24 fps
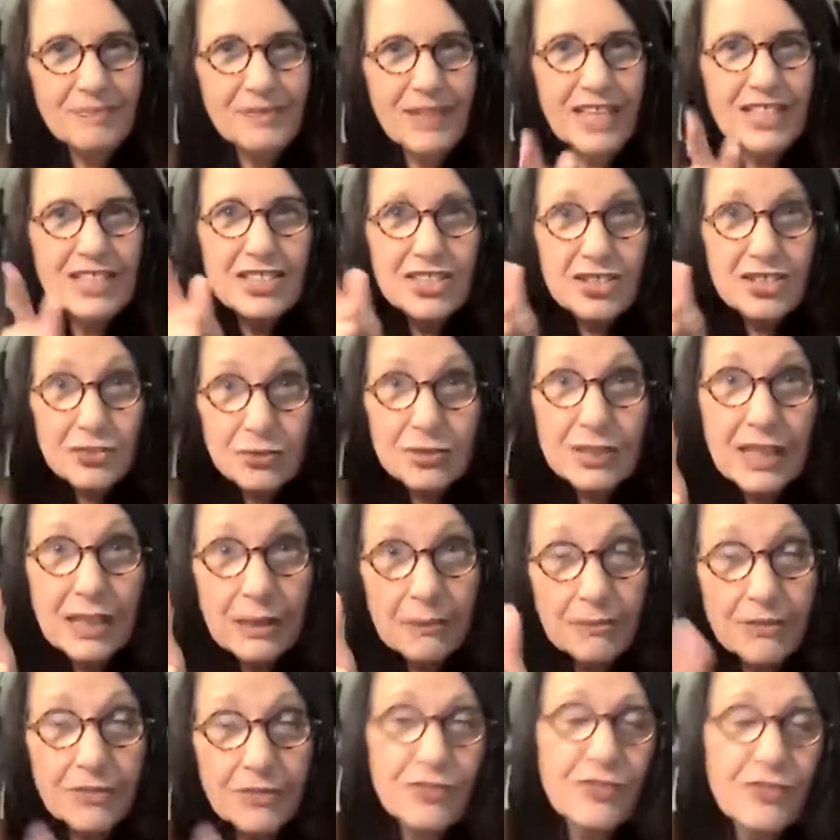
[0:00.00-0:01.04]
and
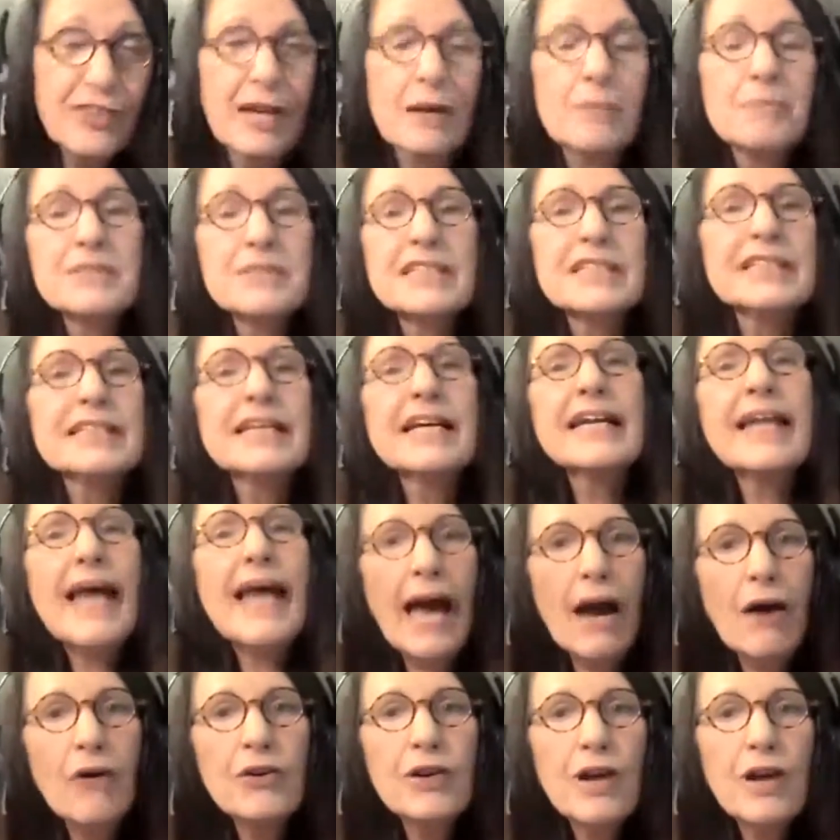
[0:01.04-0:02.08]
screamed for them to get
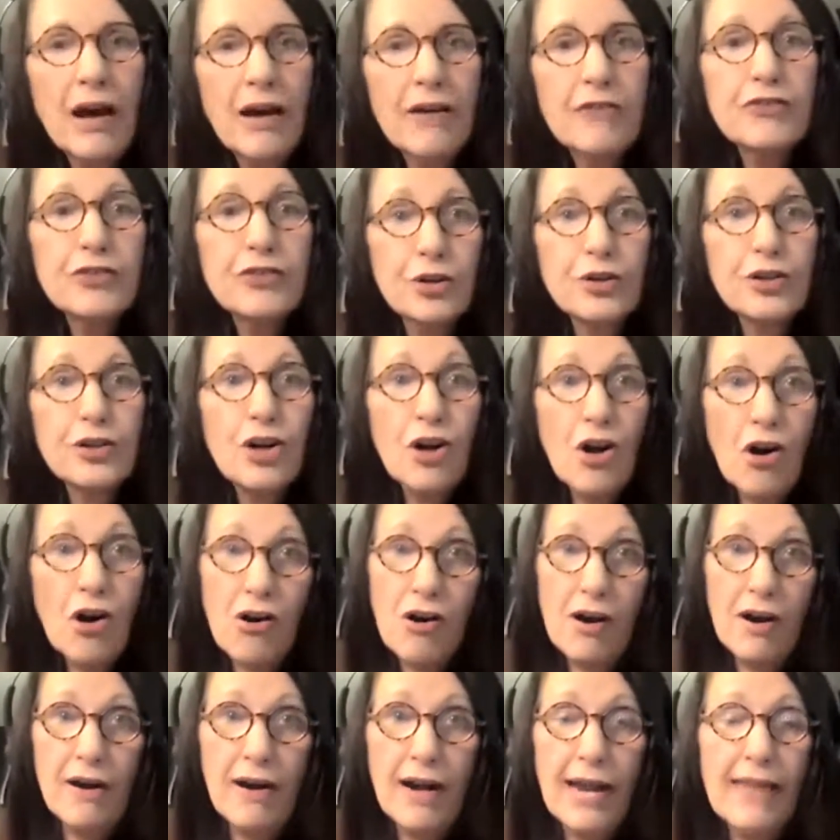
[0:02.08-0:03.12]
out of her car.